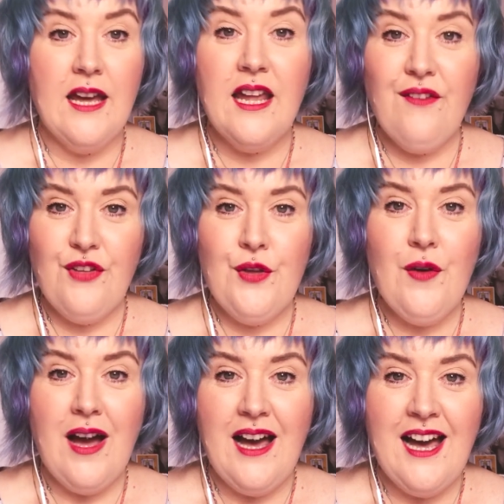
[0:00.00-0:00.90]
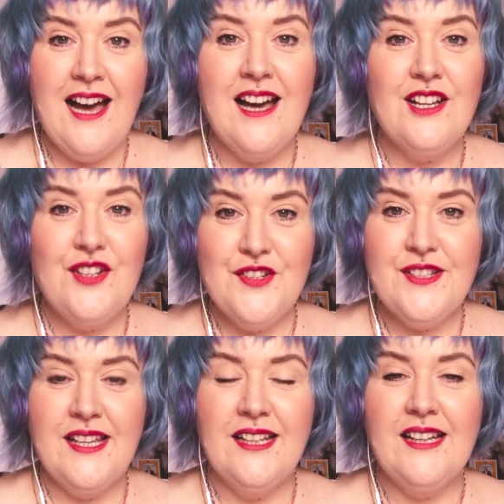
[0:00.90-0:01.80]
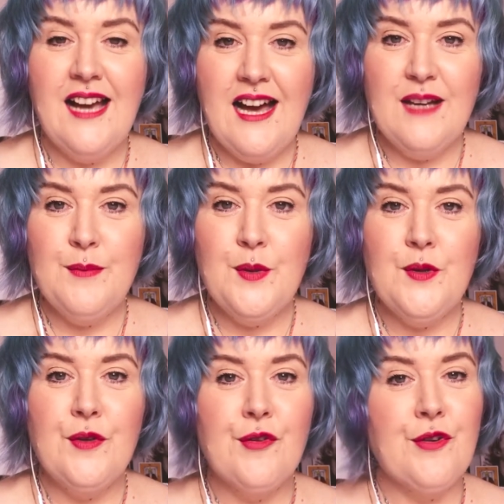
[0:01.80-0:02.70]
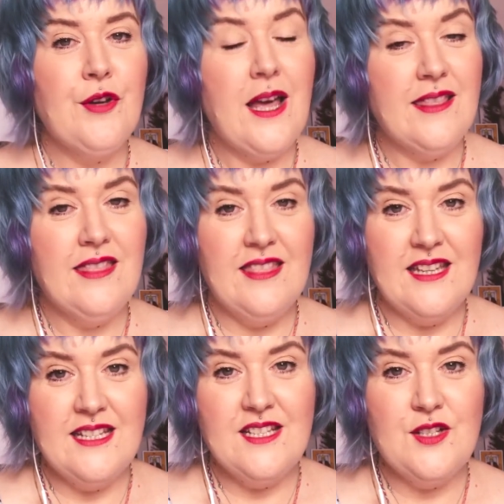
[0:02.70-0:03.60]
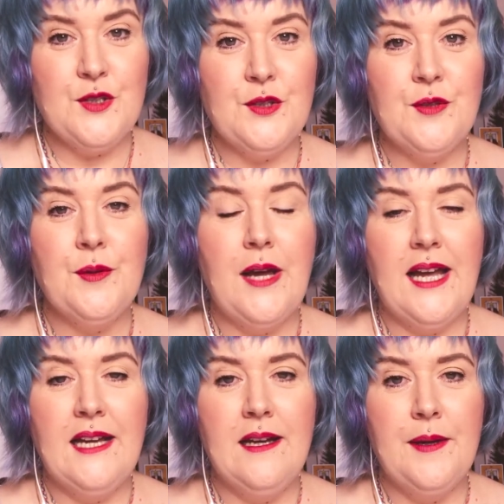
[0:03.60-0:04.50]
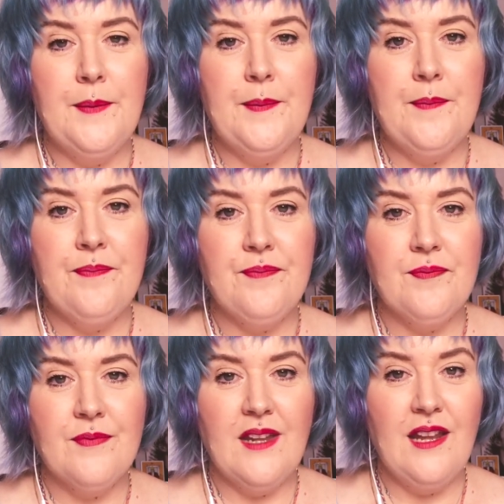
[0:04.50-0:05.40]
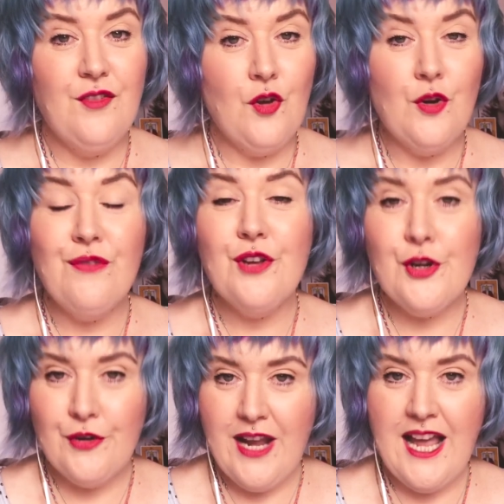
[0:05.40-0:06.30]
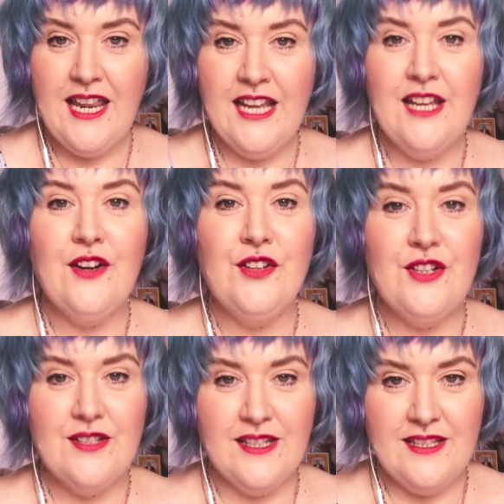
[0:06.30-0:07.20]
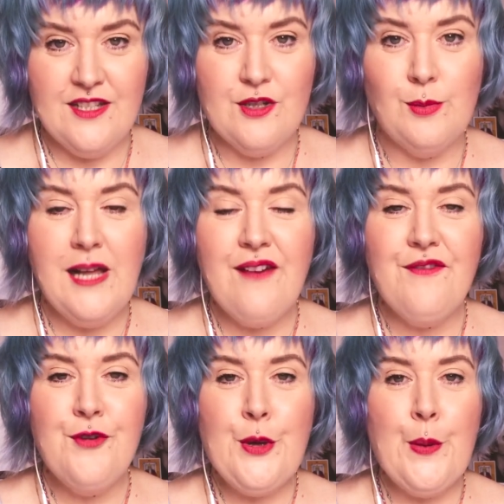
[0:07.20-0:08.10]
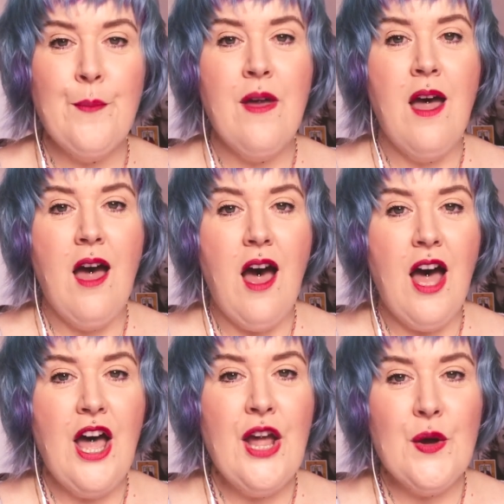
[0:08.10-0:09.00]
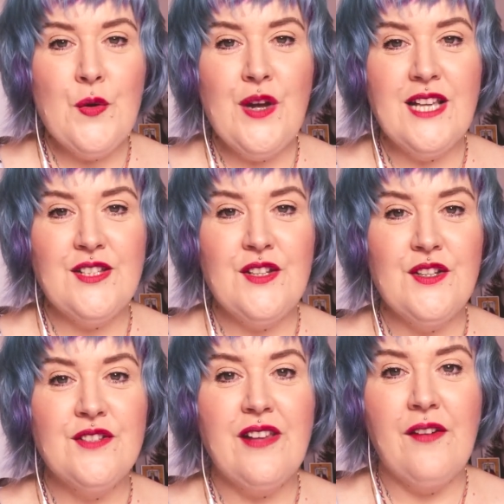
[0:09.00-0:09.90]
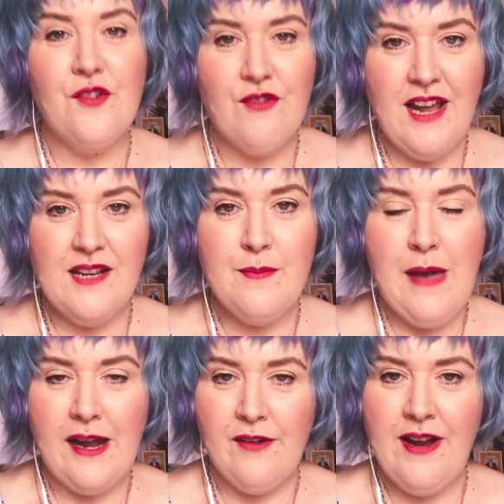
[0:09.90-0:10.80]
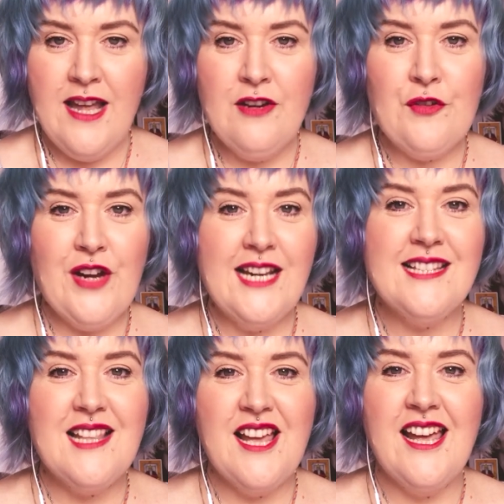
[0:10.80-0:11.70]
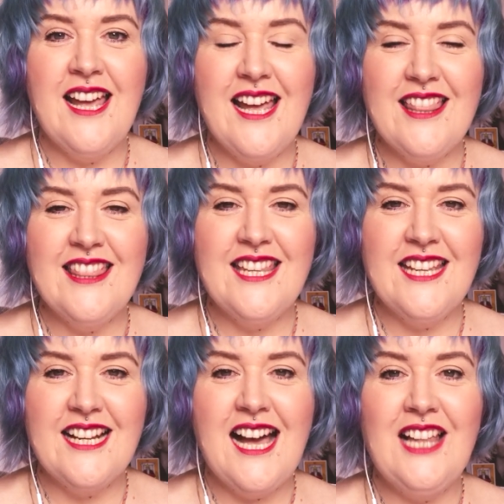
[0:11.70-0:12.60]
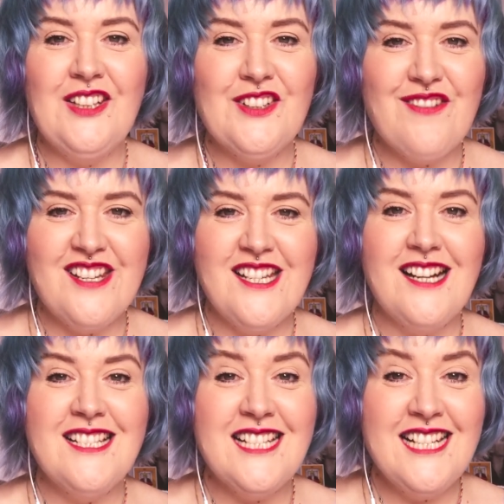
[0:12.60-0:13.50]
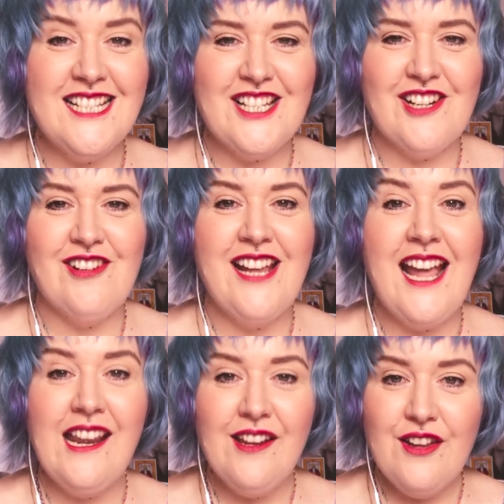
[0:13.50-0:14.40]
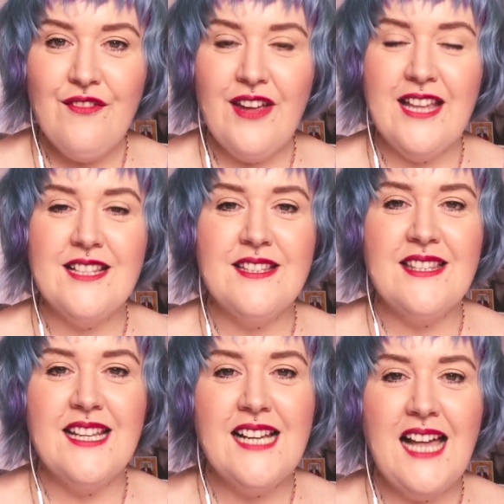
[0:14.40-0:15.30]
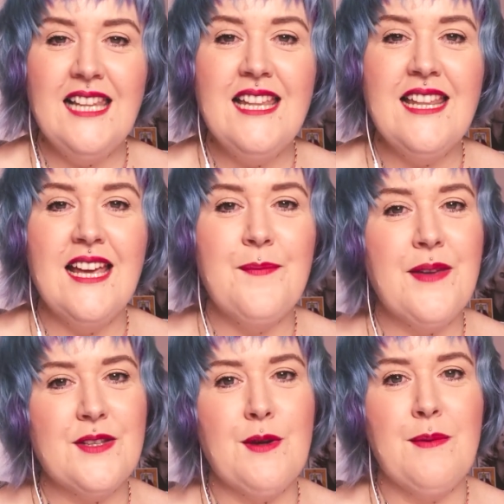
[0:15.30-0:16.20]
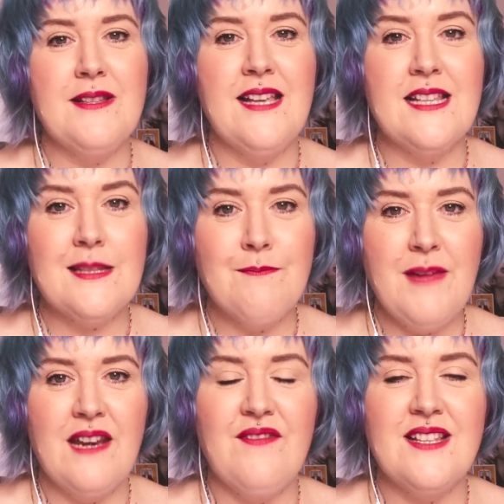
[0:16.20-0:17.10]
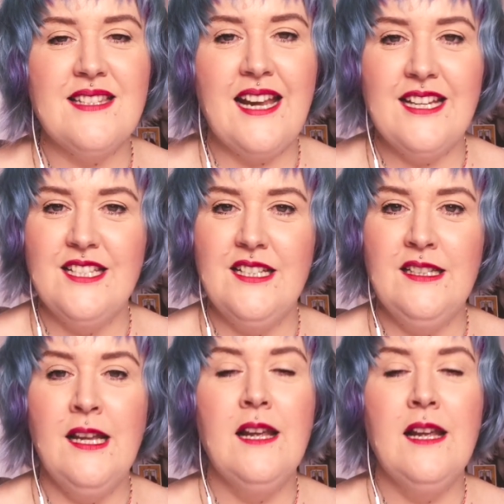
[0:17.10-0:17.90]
If you are using cardboard or the digital, if you're creating it using a digital platform, I always use a red background. A red is the color of Shakti. It's creative. It's the color that best represents manifestation.